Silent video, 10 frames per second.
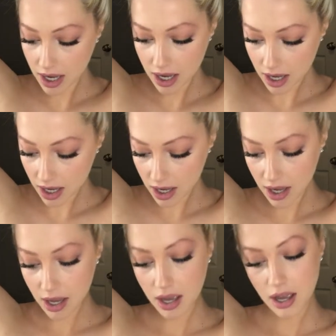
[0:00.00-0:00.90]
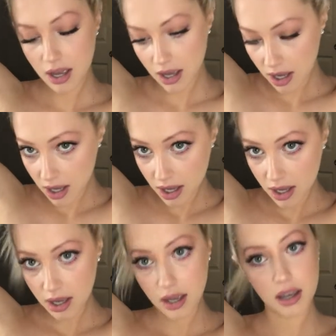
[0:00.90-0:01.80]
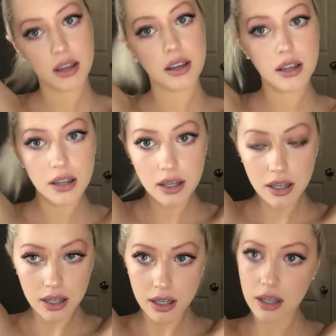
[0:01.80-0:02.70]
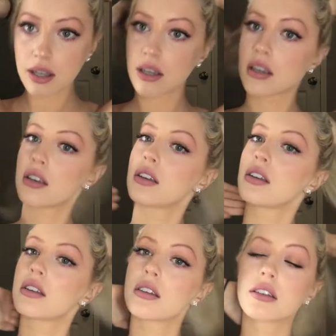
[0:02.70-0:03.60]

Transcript: Nobody speaks.